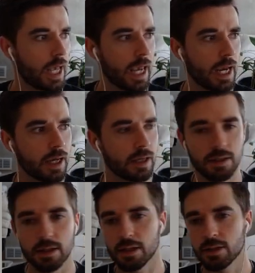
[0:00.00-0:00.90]

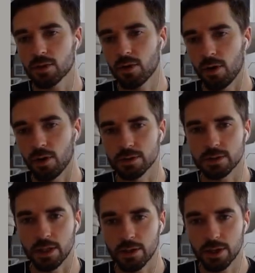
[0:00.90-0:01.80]
and these are all
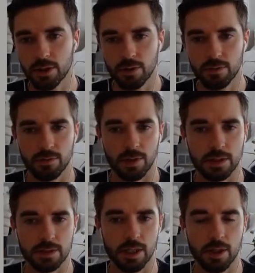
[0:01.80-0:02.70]
singly curved
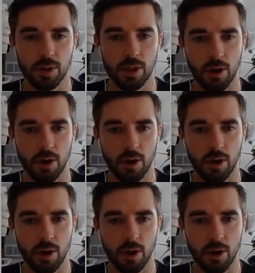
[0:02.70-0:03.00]
fins that can be